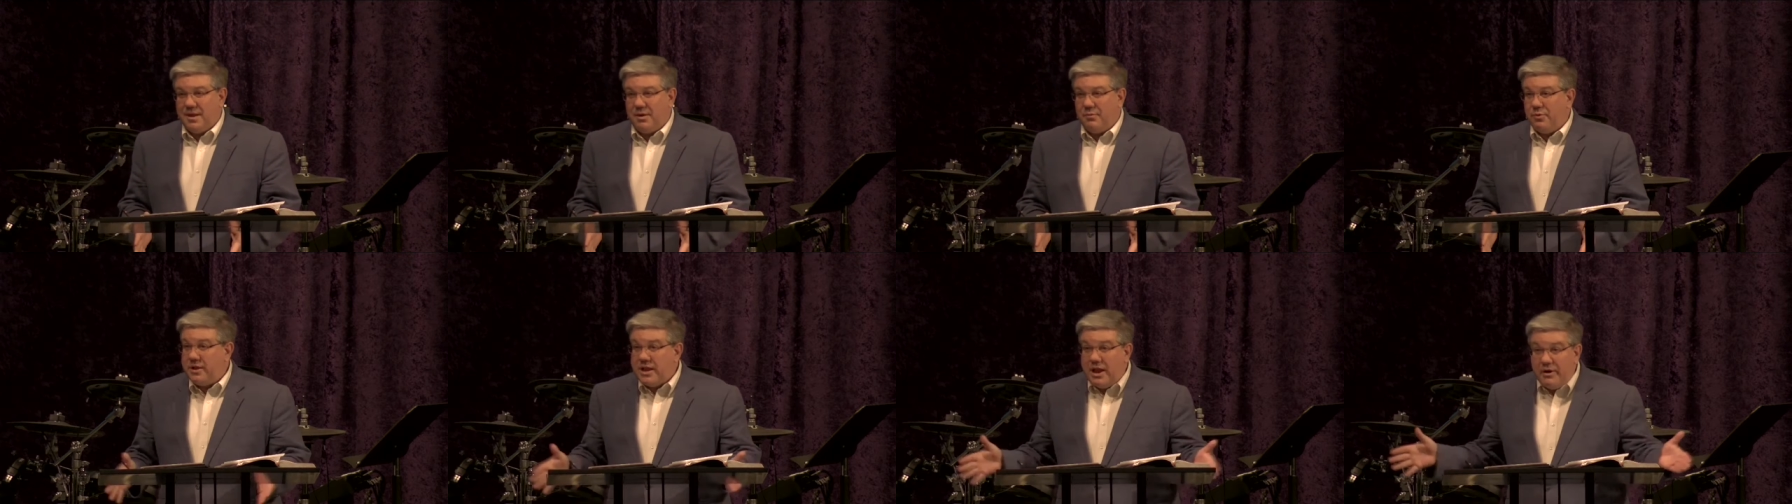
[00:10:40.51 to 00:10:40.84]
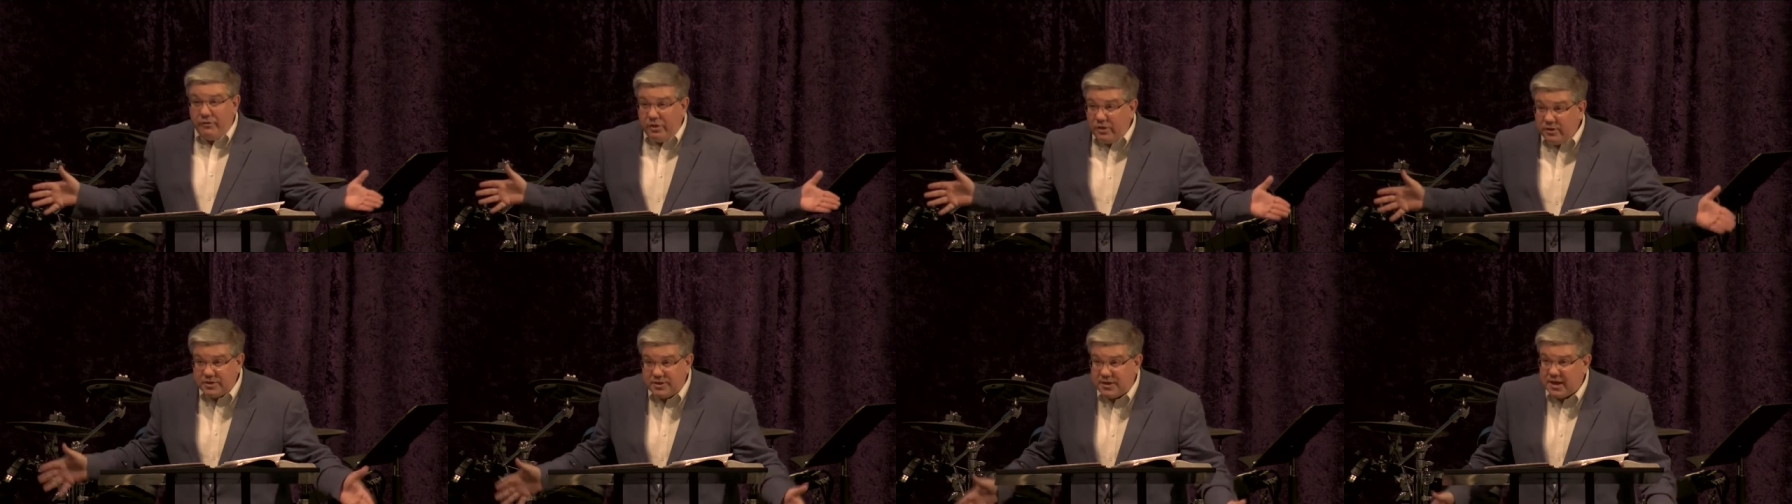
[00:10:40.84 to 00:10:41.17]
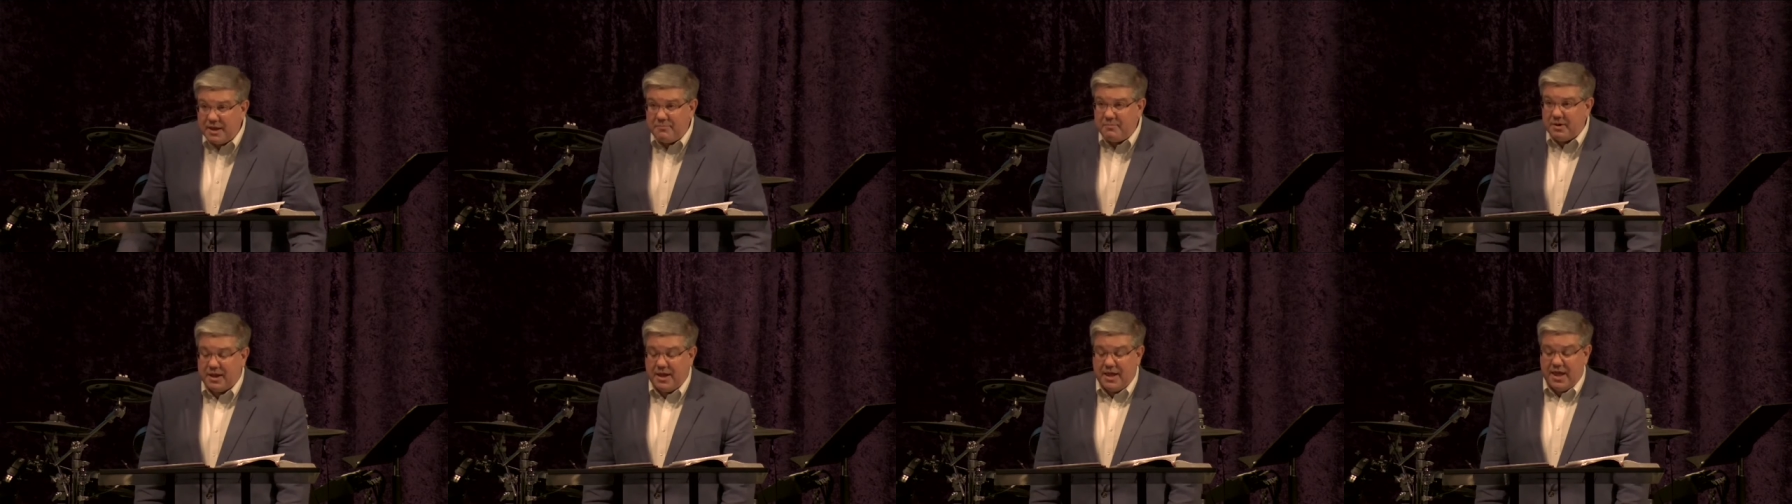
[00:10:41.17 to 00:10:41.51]
They were never the
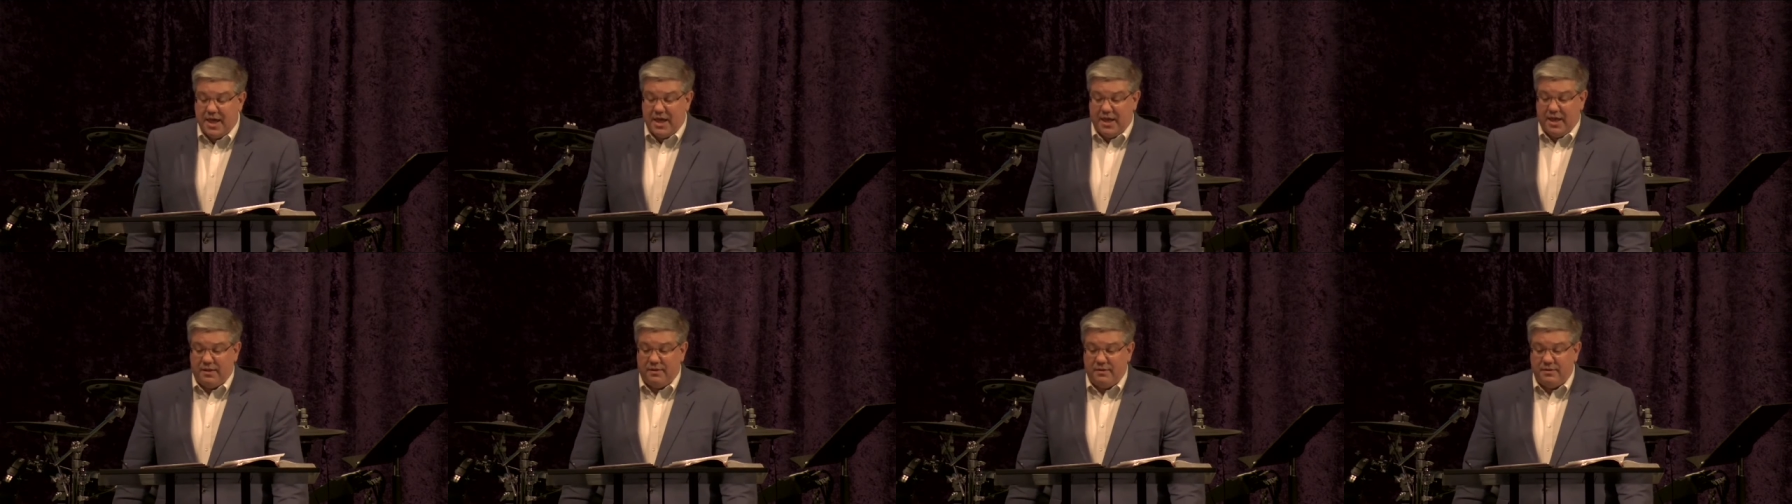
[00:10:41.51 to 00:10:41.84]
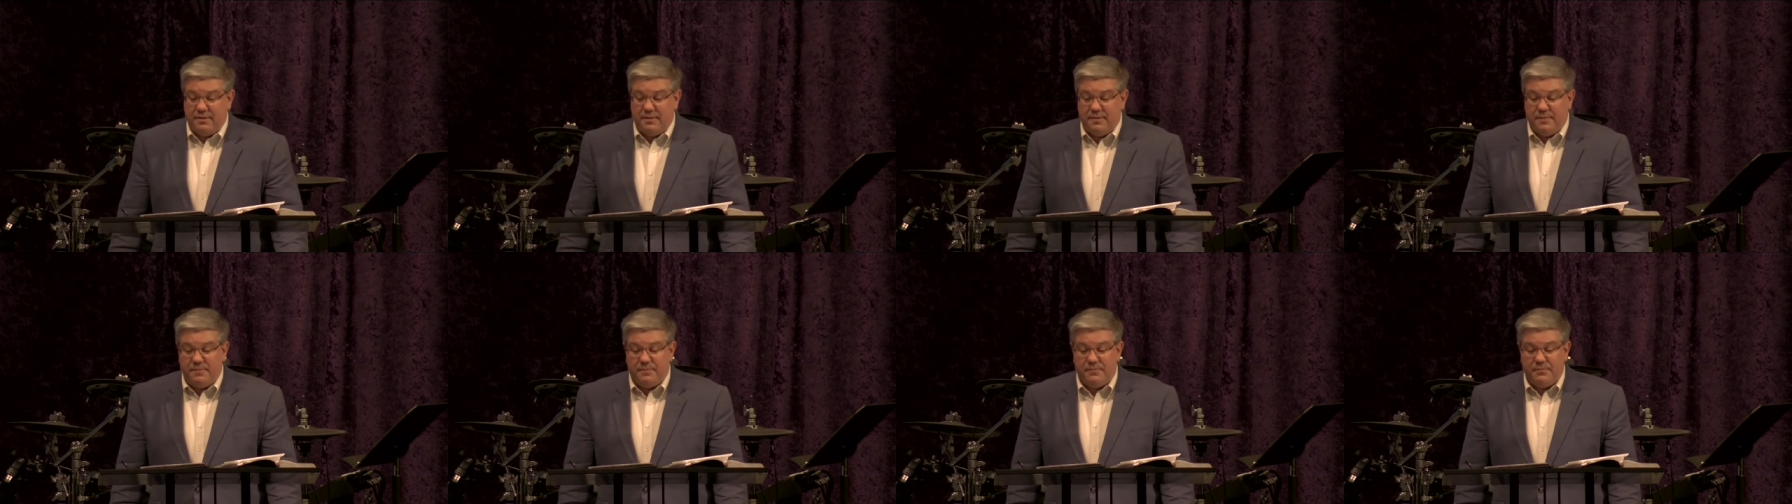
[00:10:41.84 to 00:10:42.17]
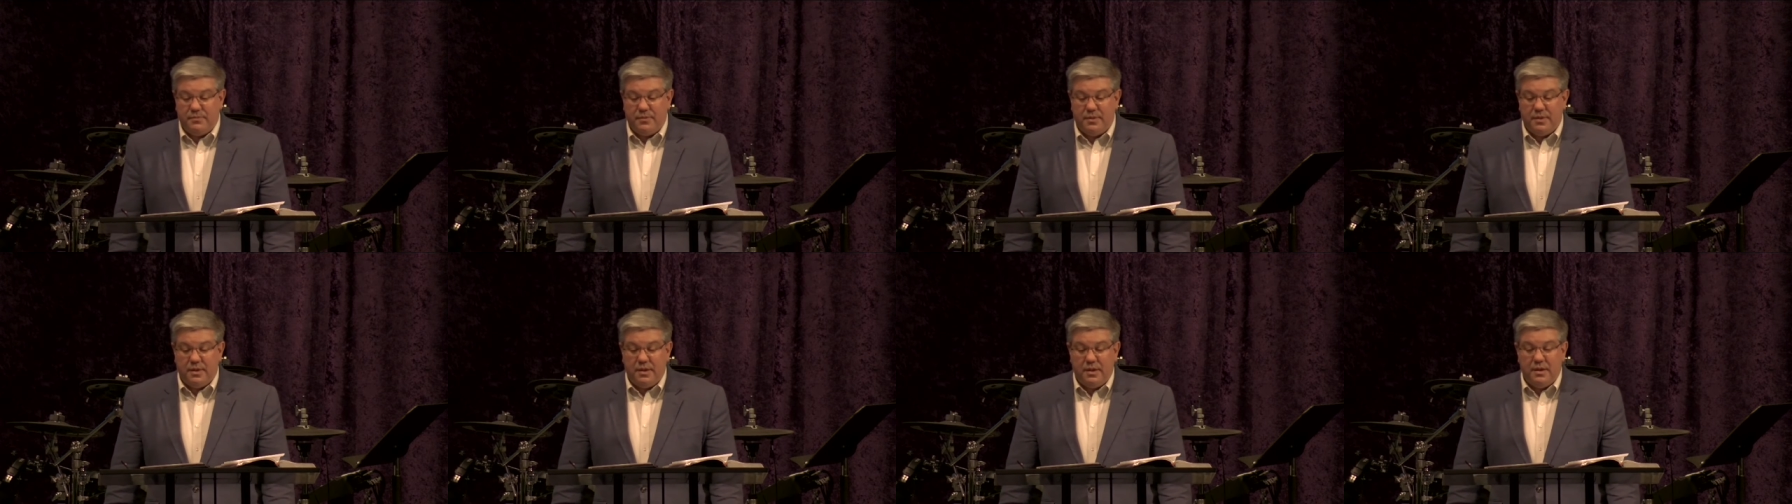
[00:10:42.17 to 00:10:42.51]
same again.
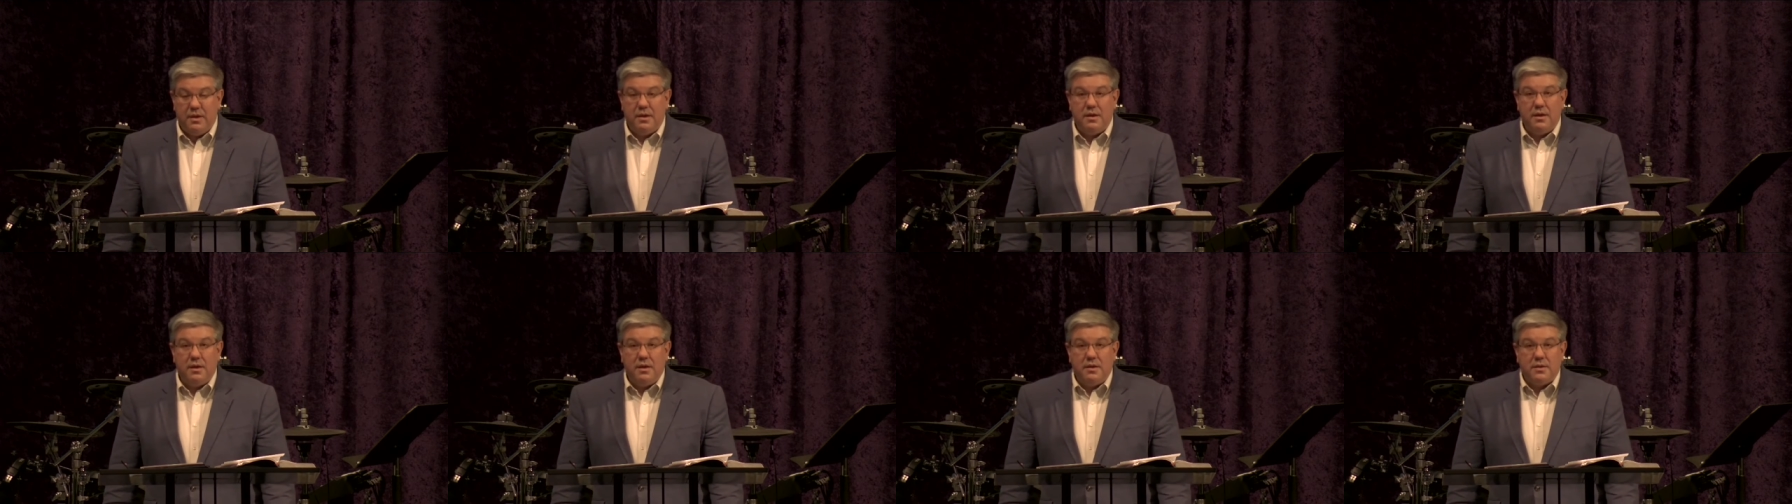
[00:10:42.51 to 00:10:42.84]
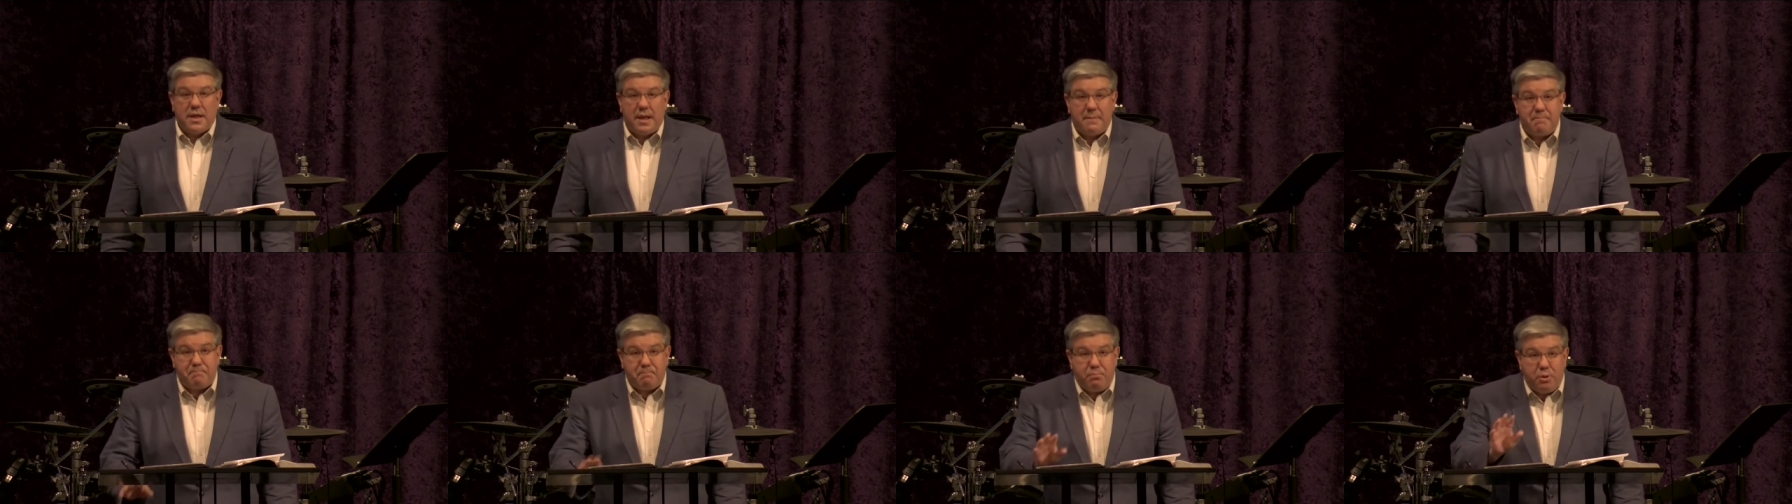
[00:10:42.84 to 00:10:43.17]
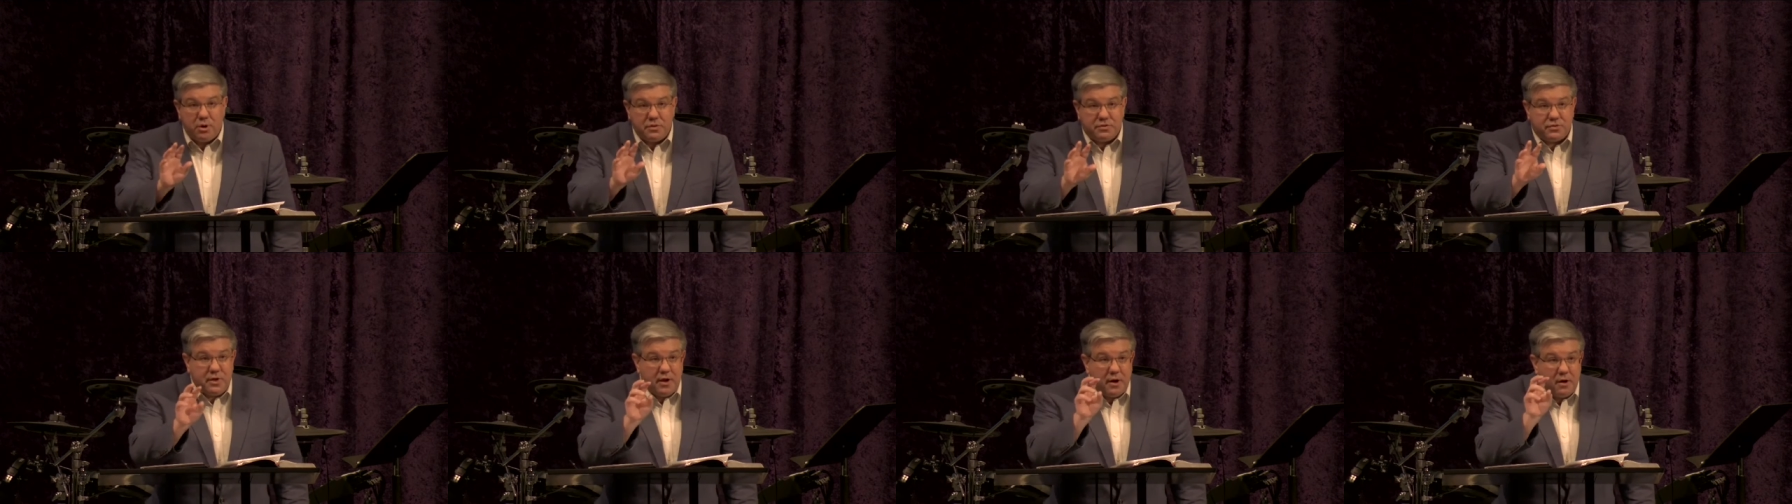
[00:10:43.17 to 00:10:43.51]
They
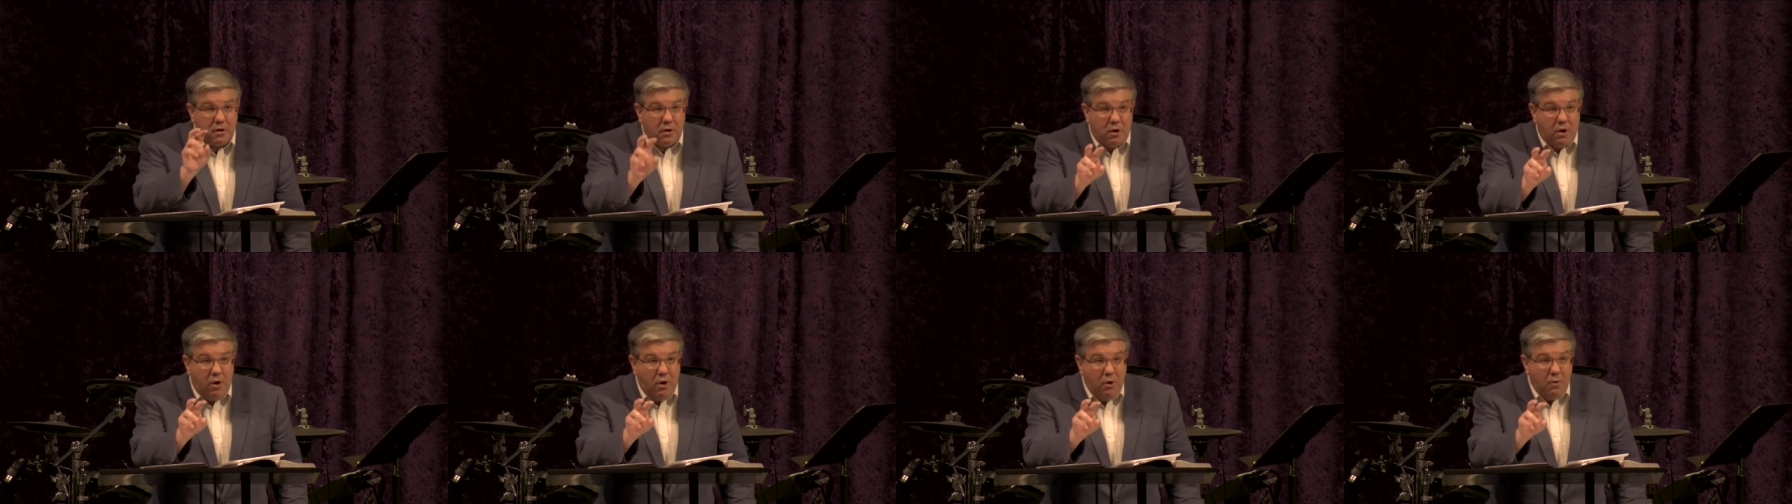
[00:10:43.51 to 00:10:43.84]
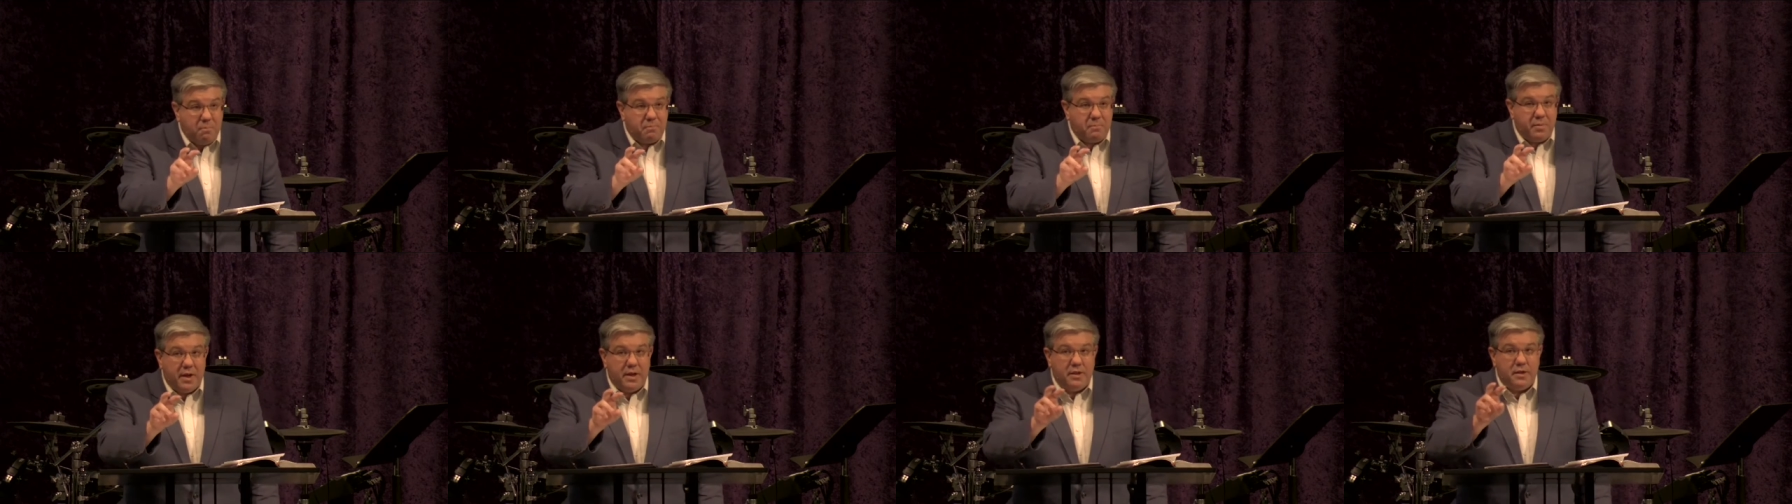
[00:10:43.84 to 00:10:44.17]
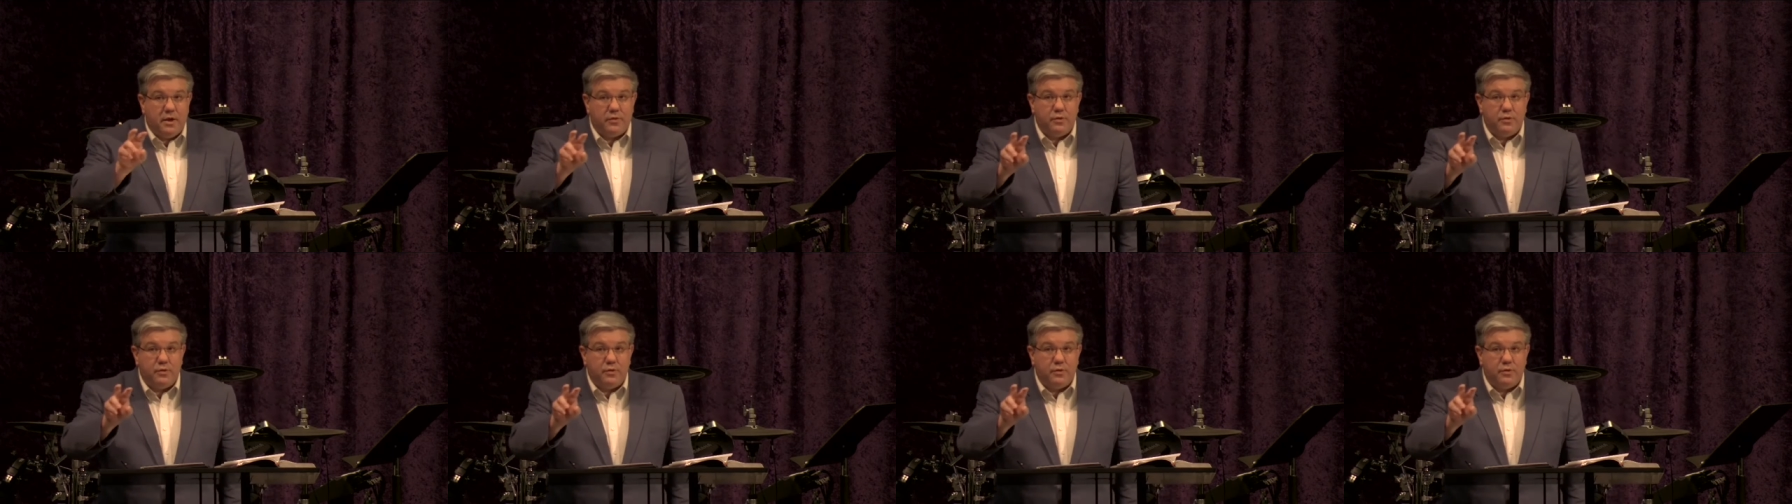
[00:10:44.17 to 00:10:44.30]
put their hope,